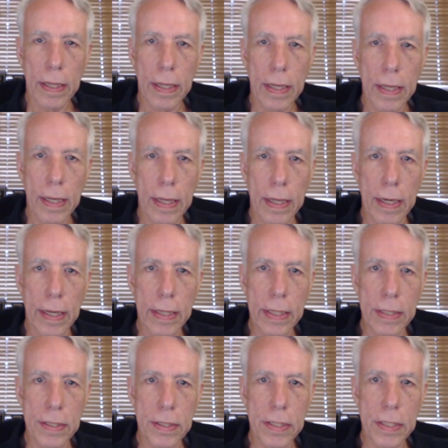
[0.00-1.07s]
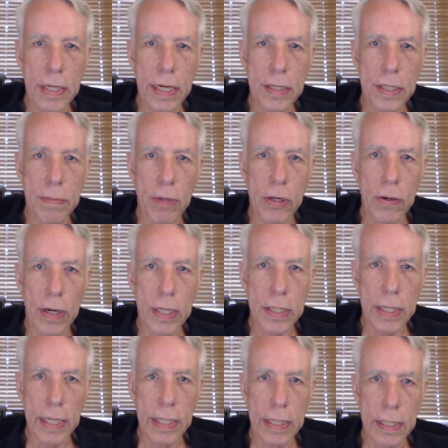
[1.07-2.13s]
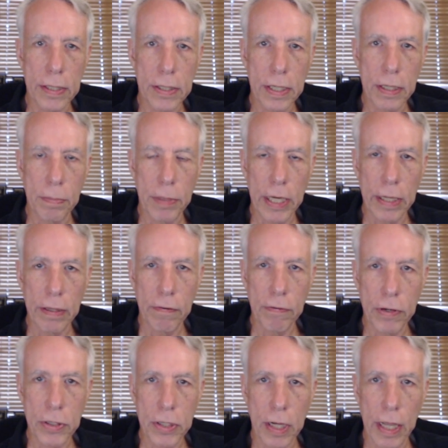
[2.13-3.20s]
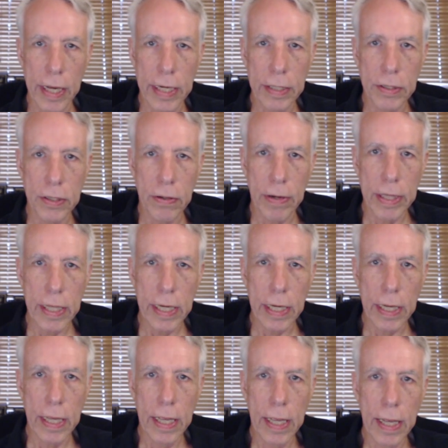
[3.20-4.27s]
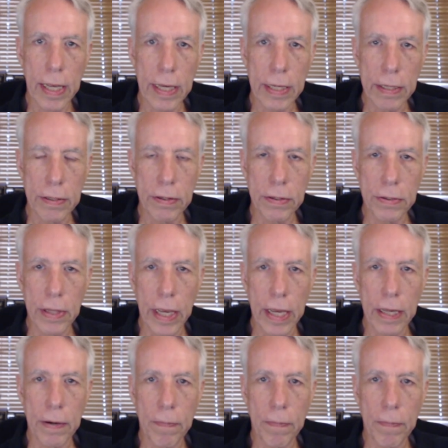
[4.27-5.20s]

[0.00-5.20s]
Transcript: cut, I can just chase him across like this and he'll be on the first line. So I think I can do that.